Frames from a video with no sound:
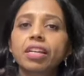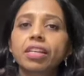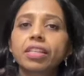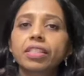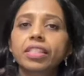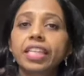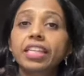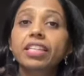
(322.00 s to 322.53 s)

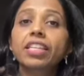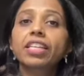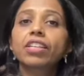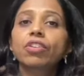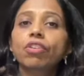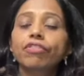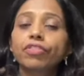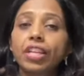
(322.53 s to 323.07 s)
take
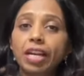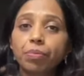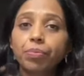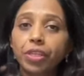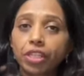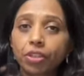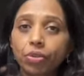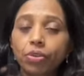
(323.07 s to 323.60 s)
care of that
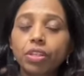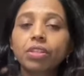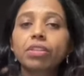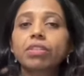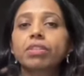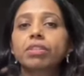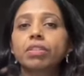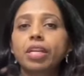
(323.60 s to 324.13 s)

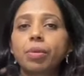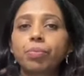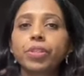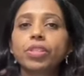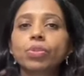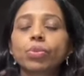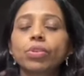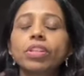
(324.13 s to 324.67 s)
particular
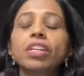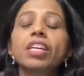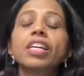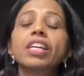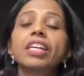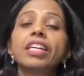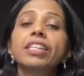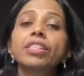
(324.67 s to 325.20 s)
episode,
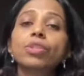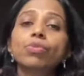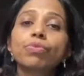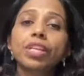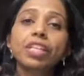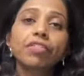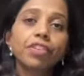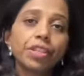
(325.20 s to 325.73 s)
it is
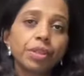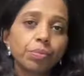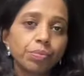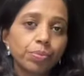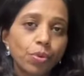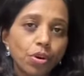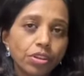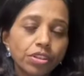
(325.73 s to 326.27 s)
very, very
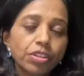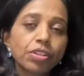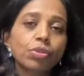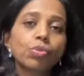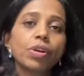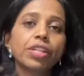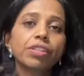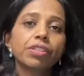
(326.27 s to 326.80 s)
important
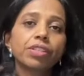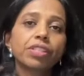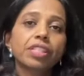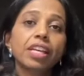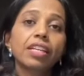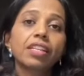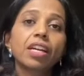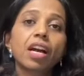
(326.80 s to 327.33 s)
to
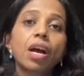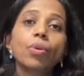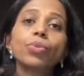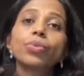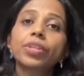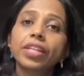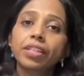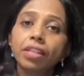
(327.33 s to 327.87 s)
understand how
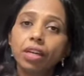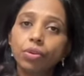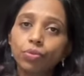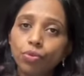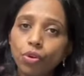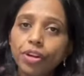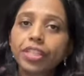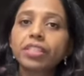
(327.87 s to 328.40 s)
you can
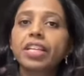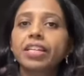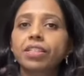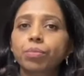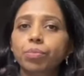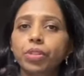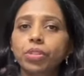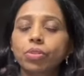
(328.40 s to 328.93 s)
avoid that
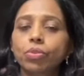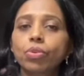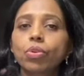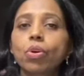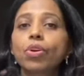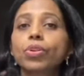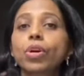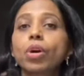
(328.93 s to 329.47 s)
episode
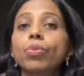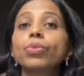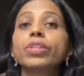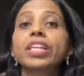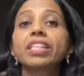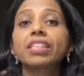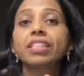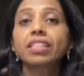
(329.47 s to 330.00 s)
or how you
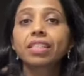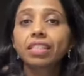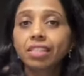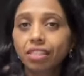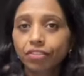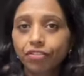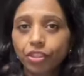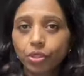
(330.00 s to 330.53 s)
can
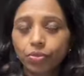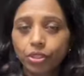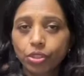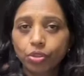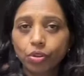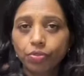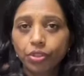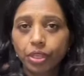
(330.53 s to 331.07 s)
decrease the
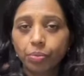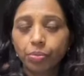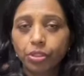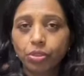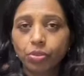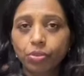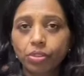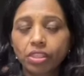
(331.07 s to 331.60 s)
frequency of the
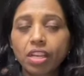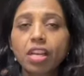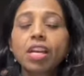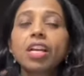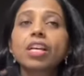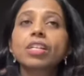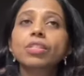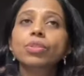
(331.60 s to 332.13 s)
episodes.
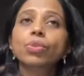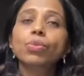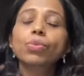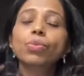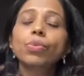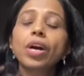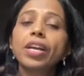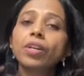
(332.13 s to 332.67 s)

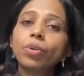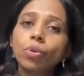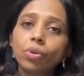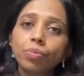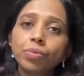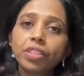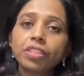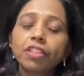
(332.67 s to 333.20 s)
So I
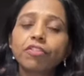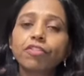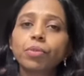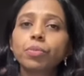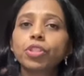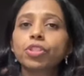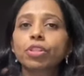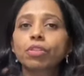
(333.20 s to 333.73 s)
hope this
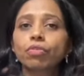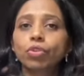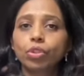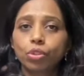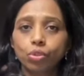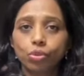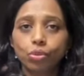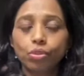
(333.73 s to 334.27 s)
information
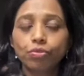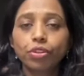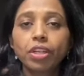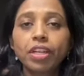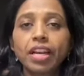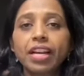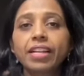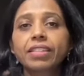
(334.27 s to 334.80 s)
was
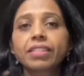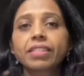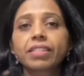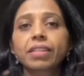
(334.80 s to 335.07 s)
useful, and